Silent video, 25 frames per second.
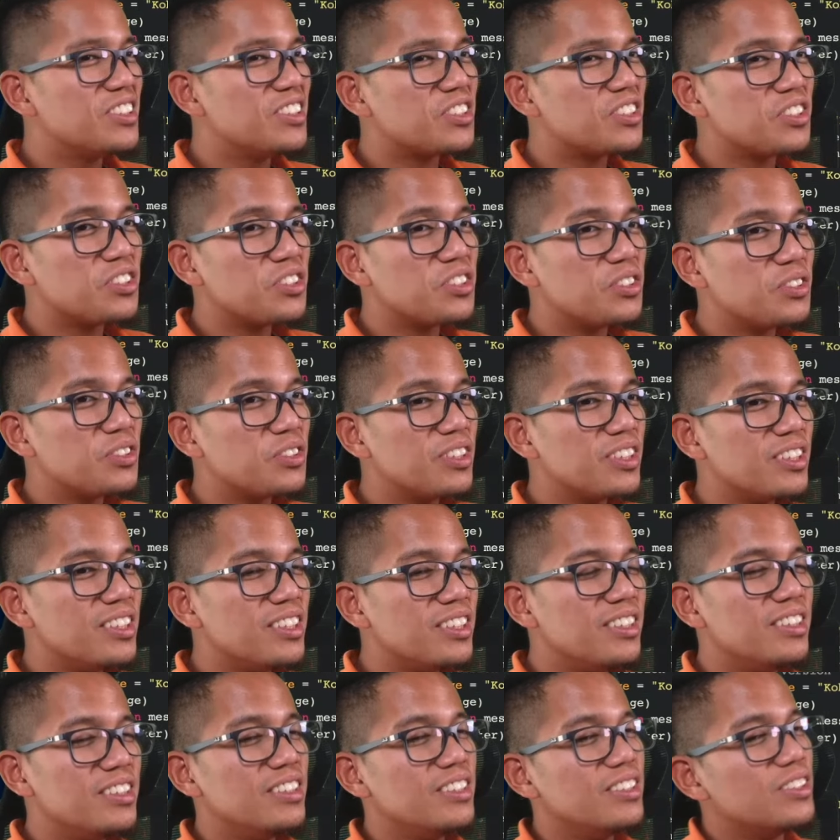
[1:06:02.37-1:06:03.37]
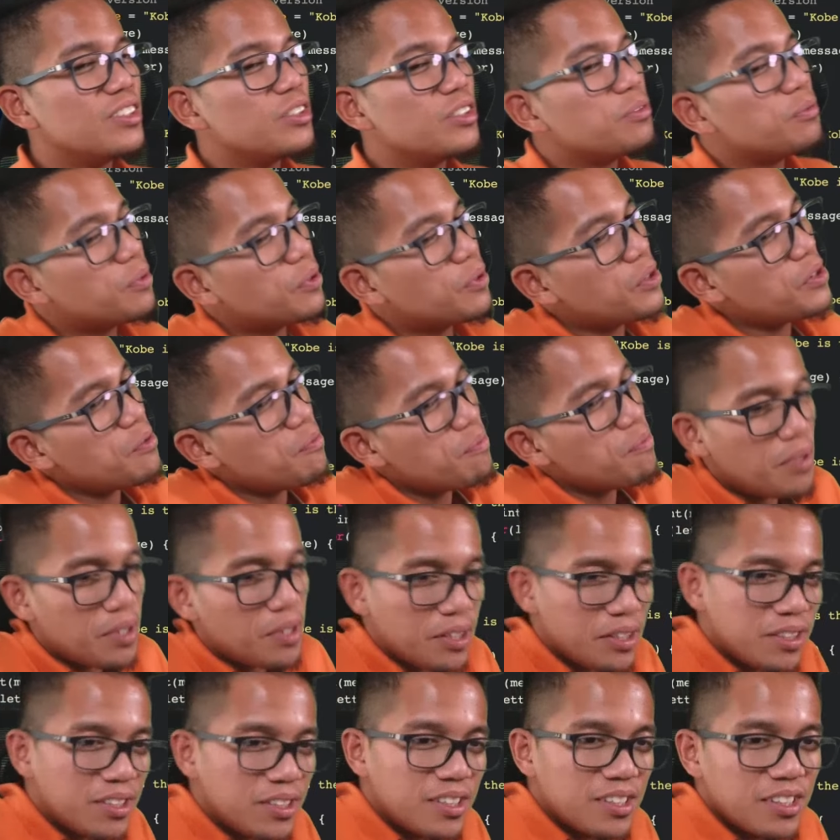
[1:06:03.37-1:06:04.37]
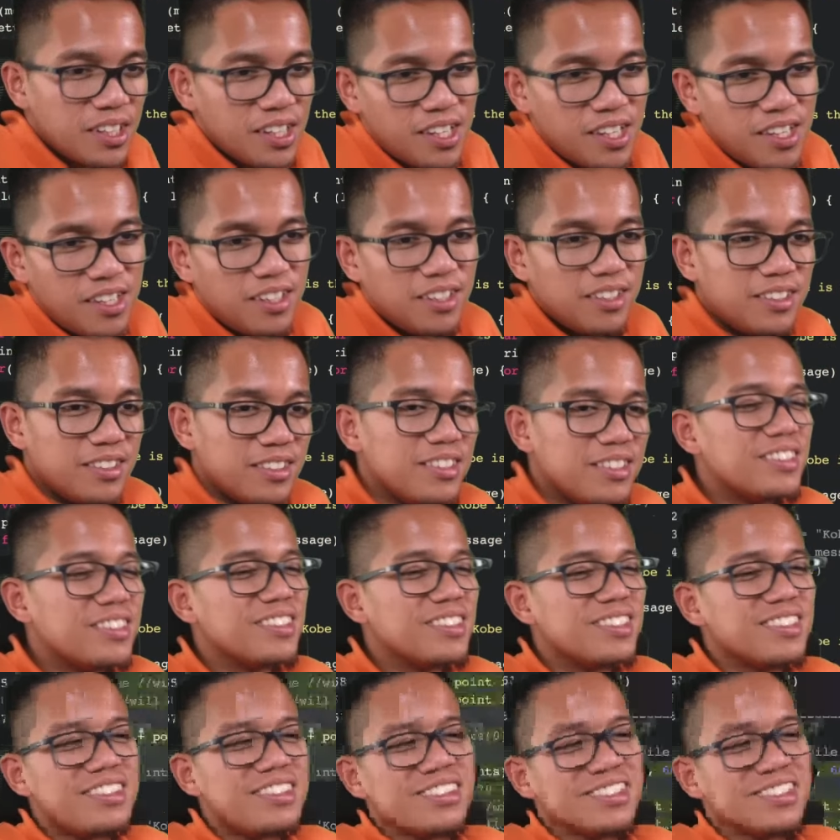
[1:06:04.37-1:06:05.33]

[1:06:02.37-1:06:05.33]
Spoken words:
so easy, bro. It makes sense.